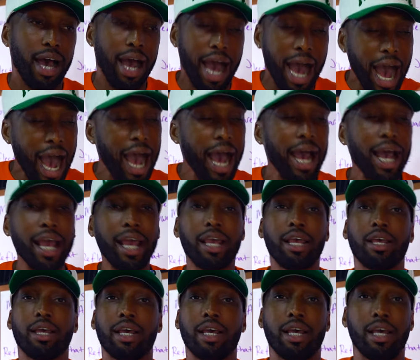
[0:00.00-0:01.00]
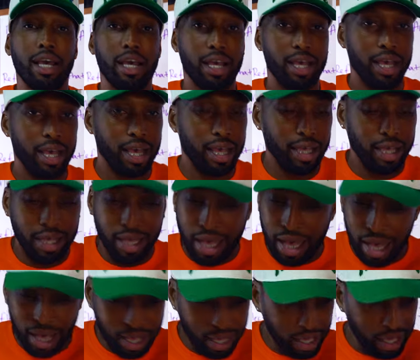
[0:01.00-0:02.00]
I
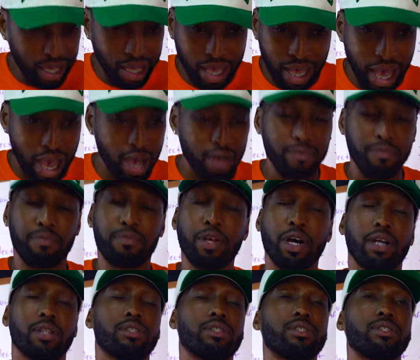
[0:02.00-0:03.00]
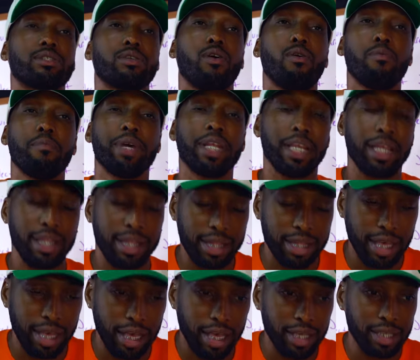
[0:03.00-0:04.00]
have done so many
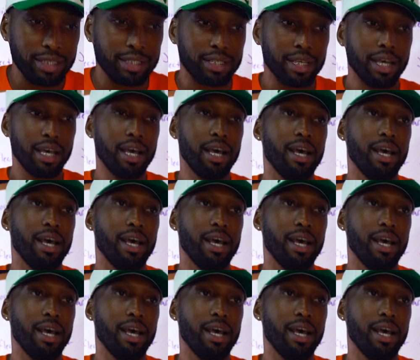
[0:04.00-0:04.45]
things,